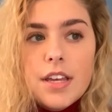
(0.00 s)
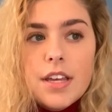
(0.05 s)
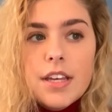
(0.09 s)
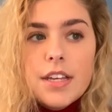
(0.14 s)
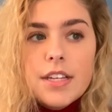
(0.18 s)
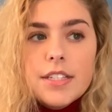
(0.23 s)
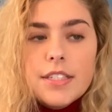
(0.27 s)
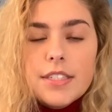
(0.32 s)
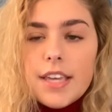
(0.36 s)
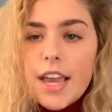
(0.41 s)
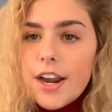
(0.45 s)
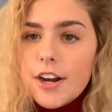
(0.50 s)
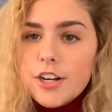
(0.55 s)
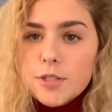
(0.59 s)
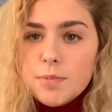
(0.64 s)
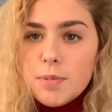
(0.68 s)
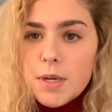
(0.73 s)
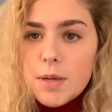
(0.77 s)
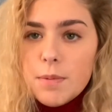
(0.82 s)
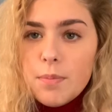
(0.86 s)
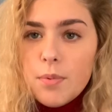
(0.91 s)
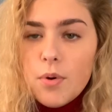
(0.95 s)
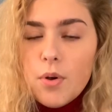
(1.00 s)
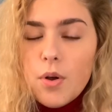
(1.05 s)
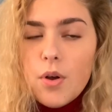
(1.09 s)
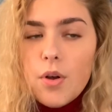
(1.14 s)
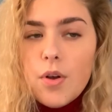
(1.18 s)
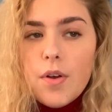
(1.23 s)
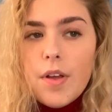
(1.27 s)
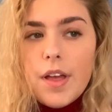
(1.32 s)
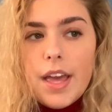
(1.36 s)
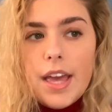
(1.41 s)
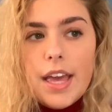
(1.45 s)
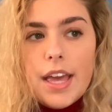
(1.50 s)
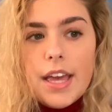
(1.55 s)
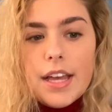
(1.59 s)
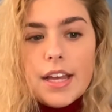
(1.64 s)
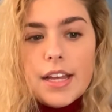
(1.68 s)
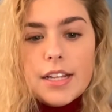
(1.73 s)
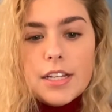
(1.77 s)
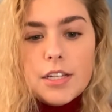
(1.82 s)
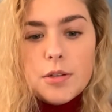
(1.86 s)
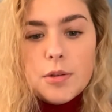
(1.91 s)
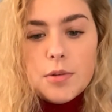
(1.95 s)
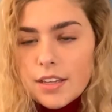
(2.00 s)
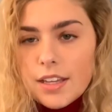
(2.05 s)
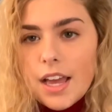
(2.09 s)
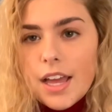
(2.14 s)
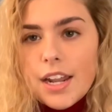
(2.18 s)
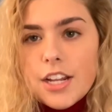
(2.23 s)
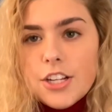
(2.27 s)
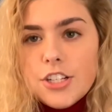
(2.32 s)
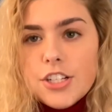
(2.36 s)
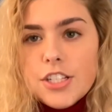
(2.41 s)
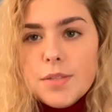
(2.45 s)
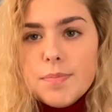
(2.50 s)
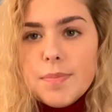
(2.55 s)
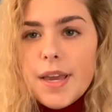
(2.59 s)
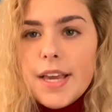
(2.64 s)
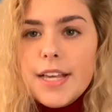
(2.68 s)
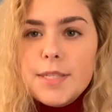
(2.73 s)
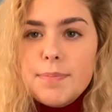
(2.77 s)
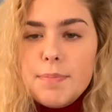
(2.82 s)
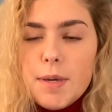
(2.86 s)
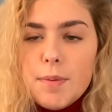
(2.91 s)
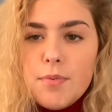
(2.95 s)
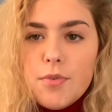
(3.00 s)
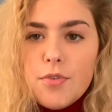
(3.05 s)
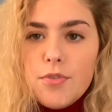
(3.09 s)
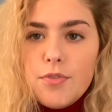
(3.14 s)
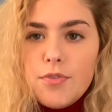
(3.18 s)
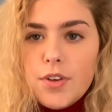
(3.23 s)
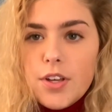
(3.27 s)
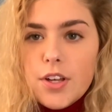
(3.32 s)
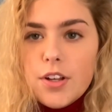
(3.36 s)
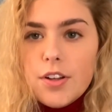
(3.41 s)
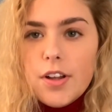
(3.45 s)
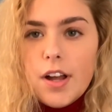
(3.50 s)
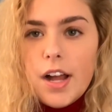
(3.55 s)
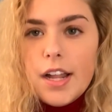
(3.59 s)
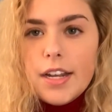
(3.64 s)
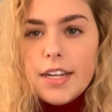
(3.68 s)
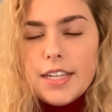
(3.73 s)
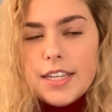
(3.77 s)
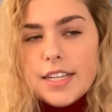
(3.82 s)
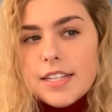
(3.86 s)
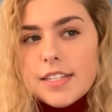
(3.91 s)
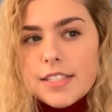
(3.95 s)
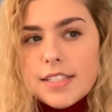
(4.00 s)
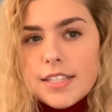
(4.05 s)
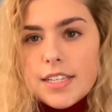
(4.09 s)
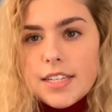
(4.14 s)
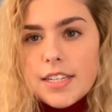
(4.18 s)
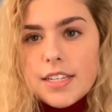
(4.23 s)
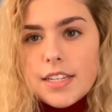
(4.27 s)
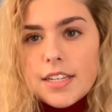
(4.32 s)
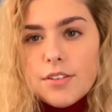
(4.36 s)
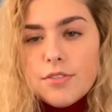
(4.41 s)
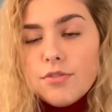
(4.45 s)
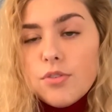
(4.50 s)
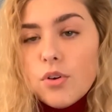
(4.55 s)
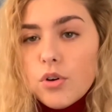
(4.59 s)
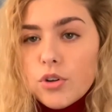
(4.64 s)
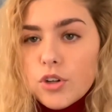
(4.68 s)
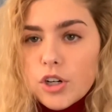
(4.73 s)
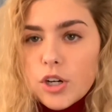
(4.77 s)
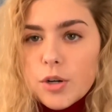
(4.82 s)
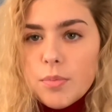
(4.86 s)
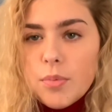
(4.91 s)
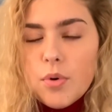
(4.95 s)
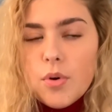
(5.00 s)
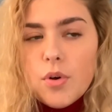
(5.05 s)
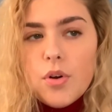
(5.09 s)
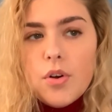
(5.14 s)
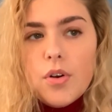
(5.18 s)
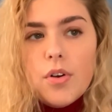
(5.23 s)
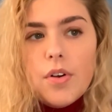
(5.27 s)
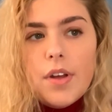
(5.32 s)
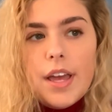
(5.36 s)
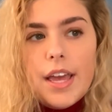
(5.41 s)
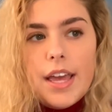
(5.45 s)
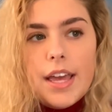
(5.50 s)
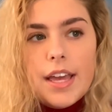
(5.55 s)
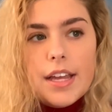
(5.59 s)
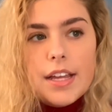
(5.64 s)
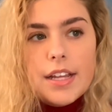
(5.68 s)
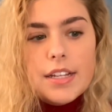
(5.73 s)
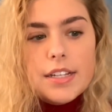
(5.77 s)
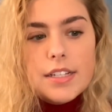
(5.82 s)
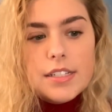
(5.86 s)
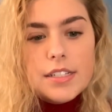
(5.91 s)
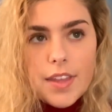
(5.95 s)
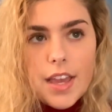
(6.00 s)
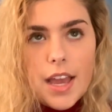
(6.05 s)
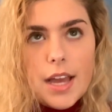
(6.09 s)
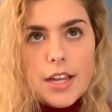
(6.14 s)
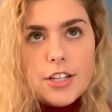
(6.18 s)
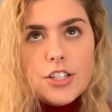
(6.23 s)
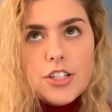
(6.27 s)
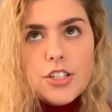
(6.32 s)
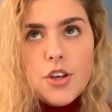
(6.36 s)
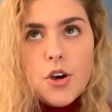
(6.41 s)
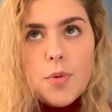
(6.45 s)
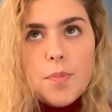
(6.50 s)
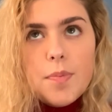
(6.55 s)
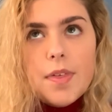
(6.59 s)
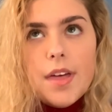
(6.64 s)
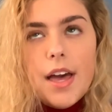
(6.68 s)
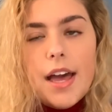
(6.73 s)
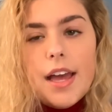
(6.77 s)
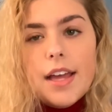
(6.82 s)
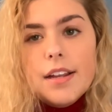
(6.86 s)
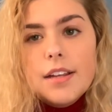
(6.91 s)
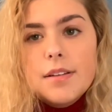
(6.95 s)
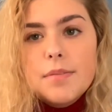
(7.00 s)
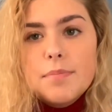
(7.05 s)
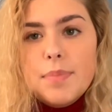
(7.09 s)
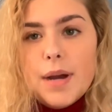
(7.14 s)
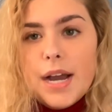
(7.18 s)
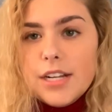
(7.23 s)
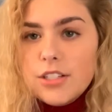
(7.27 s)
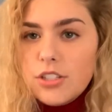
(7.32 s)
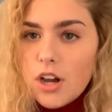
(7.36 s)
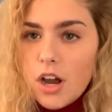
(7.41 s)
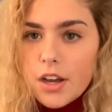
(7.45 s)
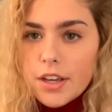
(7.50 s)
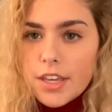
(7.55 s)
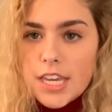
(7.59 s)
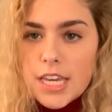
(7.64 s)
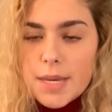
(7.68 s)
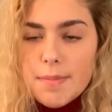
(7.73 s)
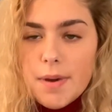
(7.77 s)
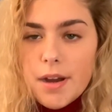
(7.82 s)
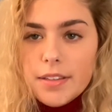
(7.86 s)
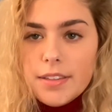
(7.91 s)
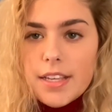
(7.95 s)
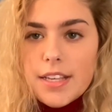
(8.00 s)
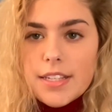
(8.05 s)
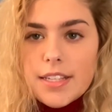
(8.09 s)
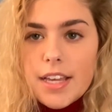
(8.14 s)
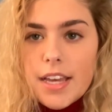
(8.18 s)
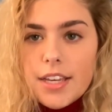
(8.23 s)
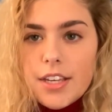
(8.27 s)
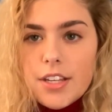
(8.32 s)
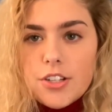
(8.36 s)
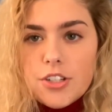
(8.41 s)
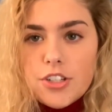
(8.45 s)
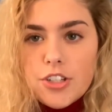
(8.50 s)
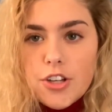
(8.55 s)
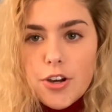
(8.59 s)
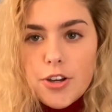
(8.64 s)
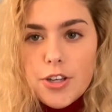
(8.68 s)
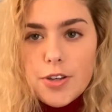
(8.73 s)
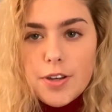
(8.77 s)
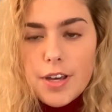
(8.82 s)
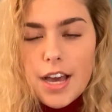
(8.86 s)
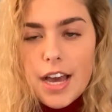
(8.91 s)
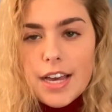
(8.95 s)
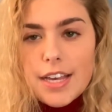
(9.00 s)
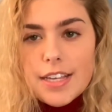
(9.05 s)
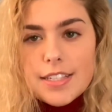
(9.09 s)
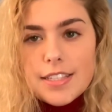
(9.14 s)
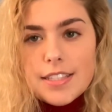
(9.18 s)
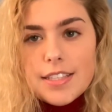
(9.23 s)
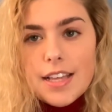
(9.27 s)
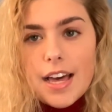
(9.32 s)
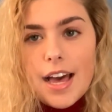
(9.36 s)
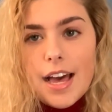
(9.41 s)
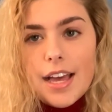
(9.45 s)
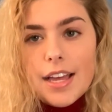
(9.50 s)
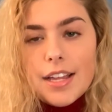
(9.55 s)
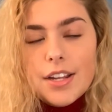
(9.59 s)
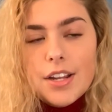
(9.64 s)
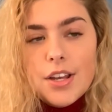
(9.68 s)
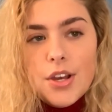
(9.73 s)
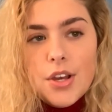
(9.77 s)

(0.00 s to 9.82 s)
scares people and kind of just makes people feel uneasy and vulnerable. And I just hope that by talking about this, I can show you guys that